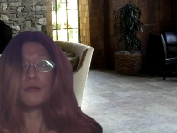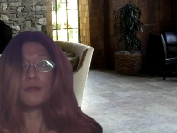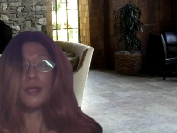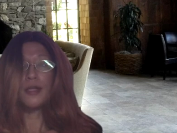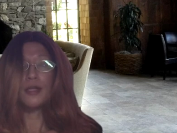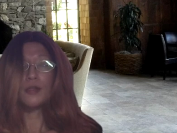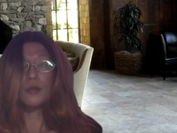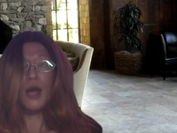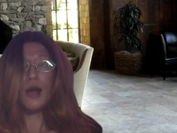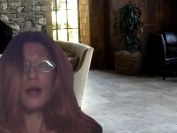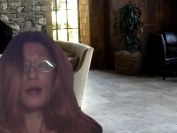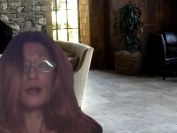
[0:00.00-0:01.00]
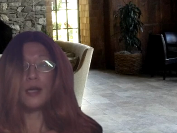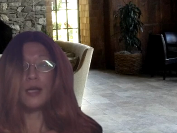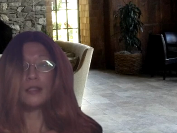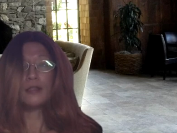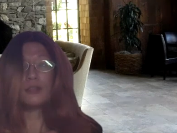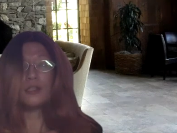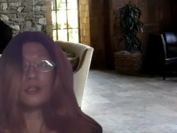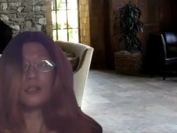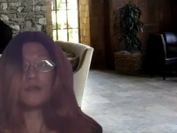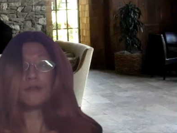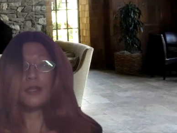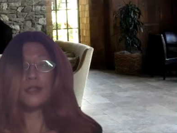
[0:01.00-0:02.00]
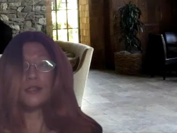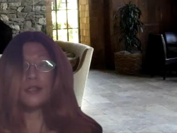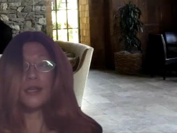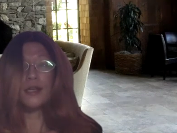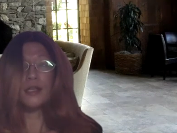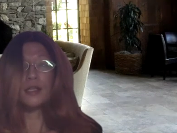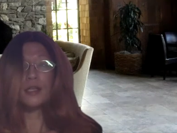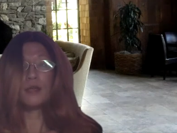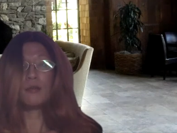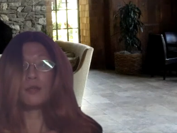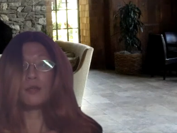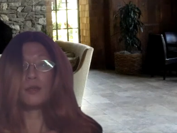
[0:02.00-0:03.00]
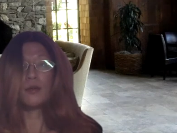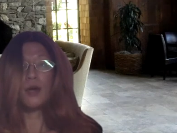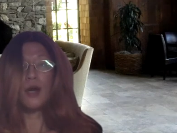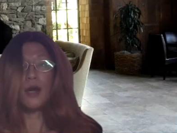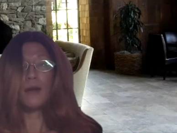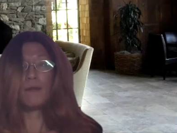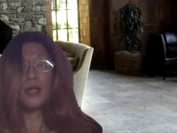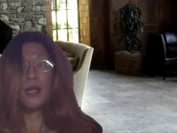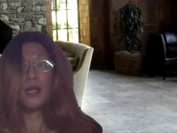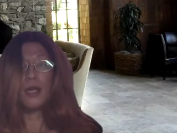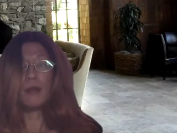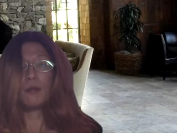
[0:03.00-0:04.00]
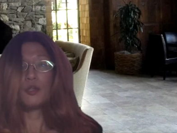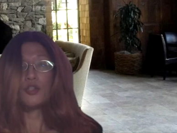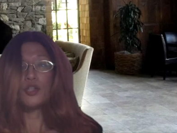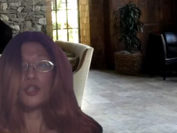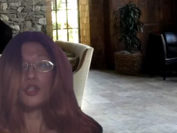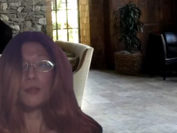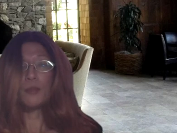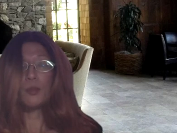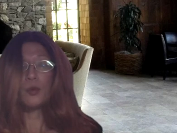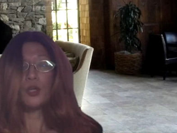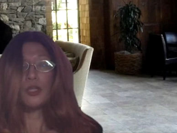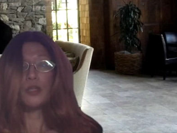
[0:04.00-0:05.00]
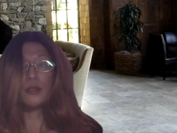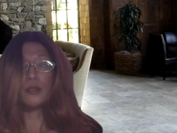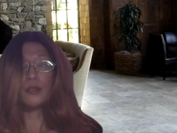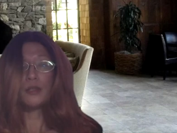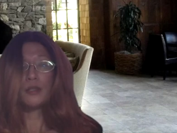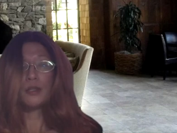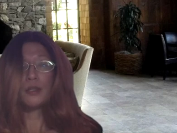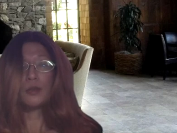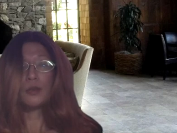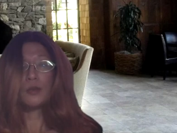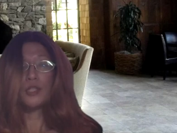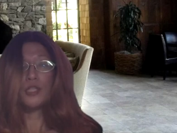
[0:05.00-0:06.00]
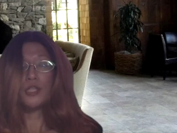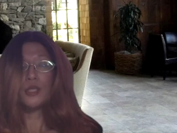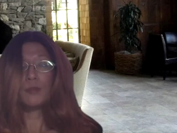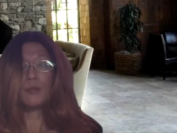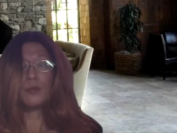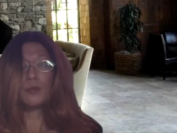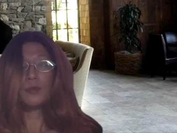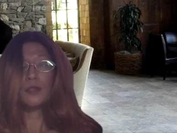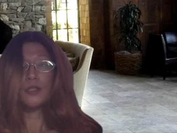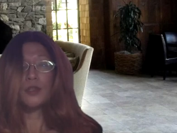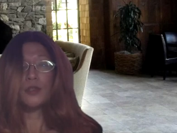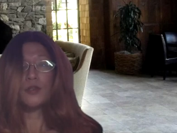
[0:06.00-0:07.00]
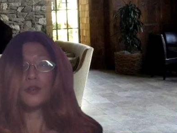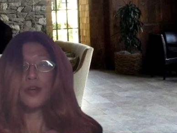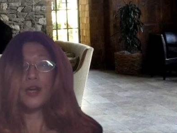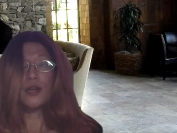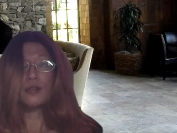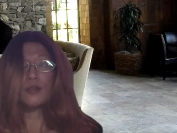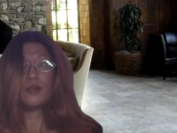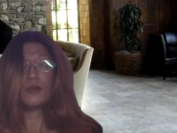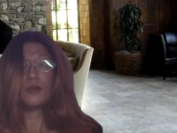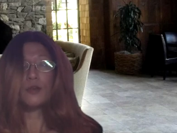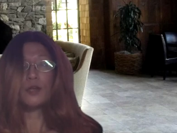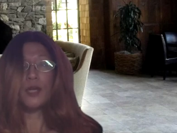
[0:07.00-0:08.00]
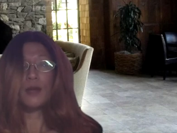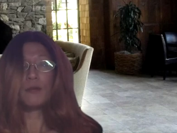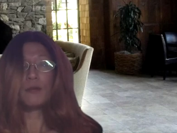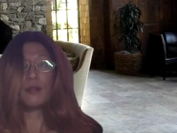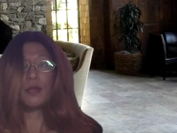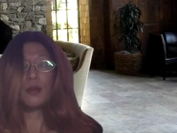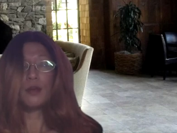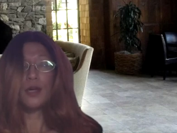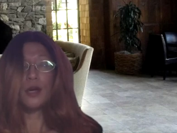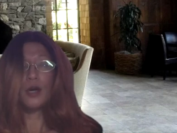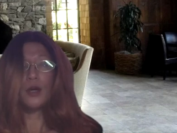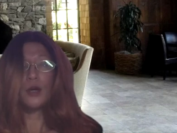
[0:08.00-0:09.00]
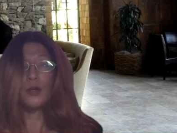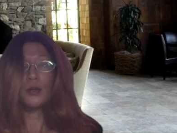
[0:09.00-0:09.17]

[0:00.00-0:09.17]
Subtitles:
friend as well. At least your friends can give you emotional support, which is important, so you don't have to go through everything on your own.